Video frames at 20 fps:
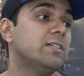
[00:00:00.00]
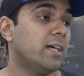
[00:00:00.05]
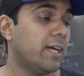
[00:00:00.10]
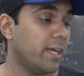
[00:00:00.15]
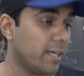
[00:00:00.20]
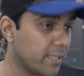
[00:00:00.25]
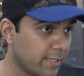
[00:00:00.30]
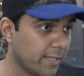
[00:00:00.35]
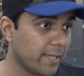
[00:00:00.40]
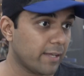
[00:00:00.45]

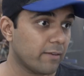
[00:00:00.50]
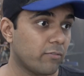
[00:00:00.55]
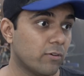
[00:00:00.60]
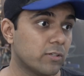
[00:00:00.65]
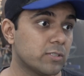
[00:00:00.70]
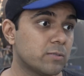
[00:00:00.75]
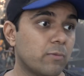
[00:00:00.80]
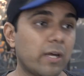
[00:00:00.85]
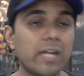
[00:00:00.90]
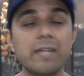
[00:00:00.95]
I think
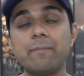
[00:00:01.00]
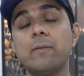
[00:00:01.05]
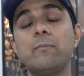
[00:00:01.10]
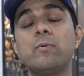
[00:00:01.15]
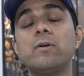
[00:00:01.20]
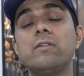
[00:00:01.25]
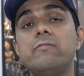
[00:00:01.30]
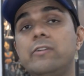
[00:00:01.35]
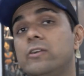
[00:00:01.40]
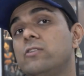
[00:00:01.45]
for smart
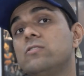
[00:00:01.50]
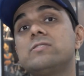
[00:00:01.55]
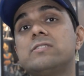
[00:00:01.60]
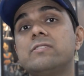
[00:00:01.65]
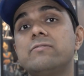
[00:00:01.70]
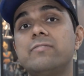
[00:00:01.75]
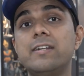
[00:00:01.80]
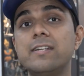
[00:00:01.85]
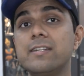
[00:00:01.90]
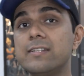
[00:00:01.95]
people, Windows
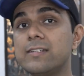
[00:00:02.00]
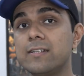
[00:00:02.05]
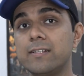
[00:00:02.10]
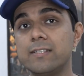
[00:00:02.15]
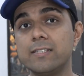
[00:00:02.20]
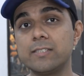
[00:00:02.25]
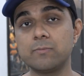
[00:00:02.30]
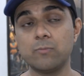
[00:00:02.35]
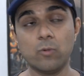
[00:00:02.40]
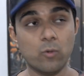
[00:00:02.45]
Defender
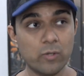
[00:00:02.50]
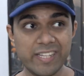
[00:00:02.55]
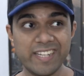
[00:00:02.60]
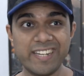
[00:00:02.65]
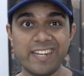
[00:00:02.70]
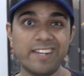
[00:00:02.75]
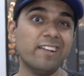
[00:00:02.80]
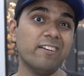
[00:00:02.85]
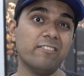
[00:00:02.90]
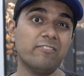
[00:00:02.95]
is more
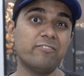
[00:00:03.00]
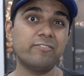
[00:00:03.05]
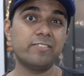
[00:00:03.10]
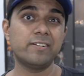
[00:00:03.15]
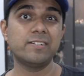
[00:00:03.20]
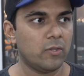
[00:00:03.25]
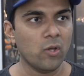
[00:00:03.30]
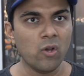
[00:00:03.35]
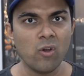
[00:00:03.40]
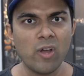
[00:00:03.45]
than
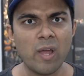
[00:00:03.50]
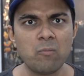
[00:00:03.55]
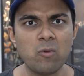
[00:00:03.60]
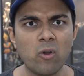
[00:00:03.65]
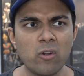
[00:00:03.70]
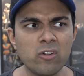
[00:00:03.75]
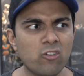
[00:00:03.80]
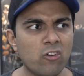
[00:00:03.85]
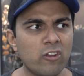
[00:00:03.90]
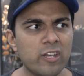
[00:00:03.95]
enough. No, I'm
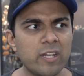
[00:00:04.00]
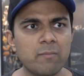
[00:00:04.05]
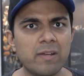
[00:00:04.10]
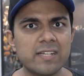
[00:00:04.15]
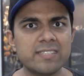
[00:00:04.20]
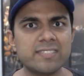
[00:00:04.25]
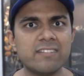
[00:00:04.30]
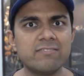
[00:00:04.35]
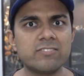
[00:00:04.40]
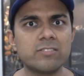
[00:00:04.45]
not calling
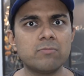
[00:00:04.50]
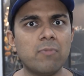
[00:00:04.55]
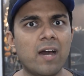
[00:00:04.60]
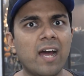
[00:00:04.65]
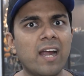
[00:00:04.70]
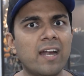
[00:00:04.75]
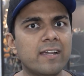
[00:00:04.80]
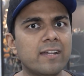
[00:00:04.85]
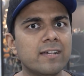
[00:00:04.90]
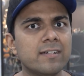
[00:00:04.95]
myself
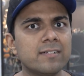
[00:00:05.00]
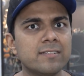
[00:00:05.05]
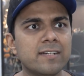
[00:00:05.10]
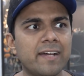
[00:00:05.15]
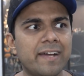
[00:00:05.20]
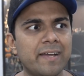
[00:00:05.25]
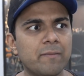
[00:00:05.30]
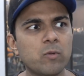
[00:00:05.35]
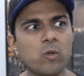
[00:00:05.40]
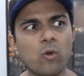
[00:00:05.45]
smart.
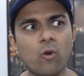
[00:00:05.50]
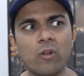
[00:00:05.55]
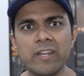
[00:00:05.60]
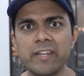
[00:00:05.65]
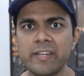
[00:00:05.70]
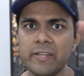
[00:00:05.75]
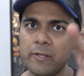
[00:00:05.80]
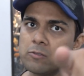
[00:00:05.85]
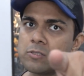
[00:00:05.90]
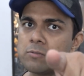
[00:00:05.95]
I'm
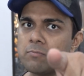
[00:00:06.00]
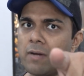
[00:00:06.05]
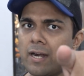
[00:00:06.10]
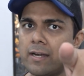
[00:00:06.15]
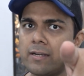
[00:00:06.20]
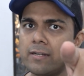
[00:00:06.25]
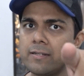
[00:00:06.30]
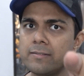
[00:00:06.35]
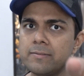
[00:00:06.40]
calling you smart.